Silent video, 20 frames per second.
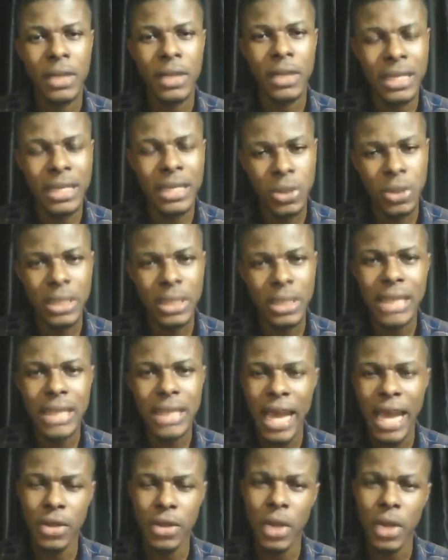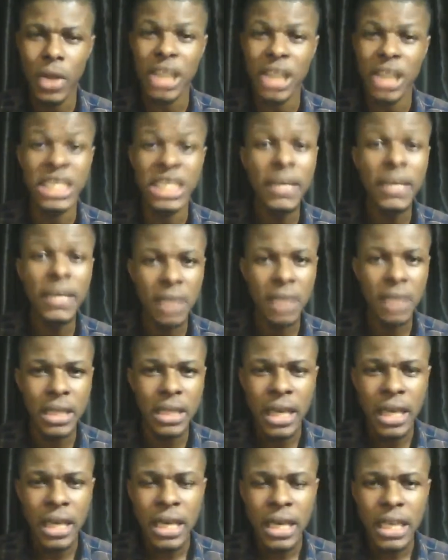get to this end, to achieve this,
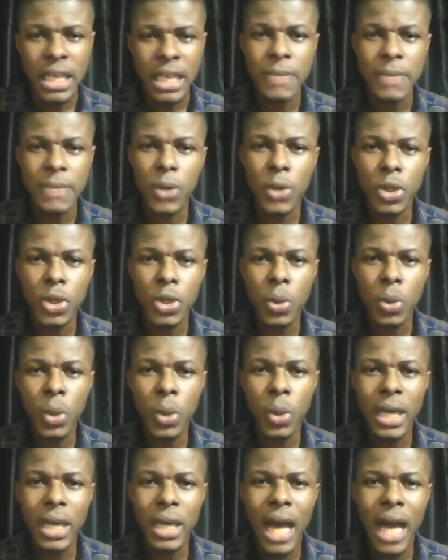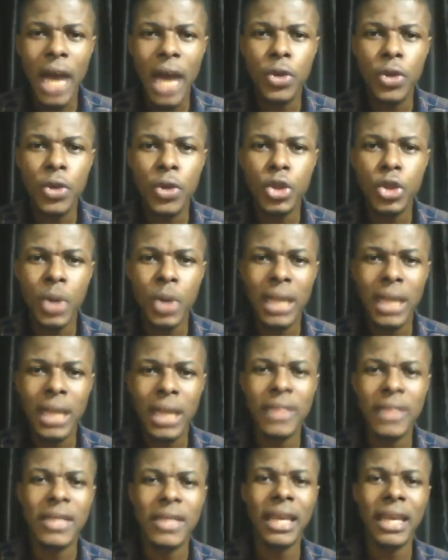is because we are usually
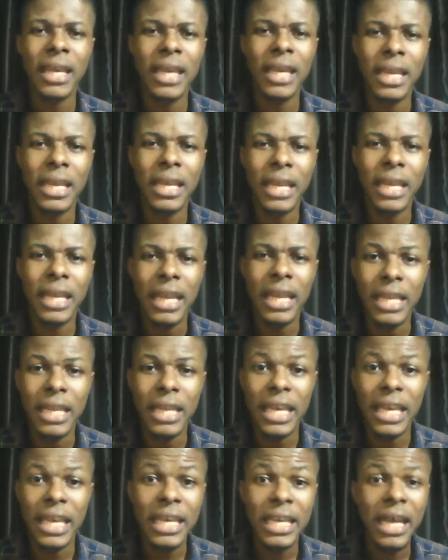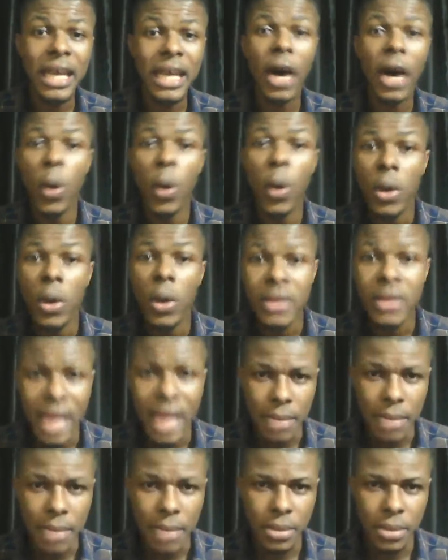thinking in either or
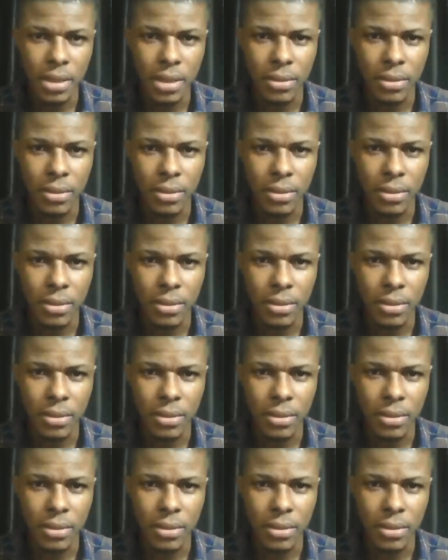terms.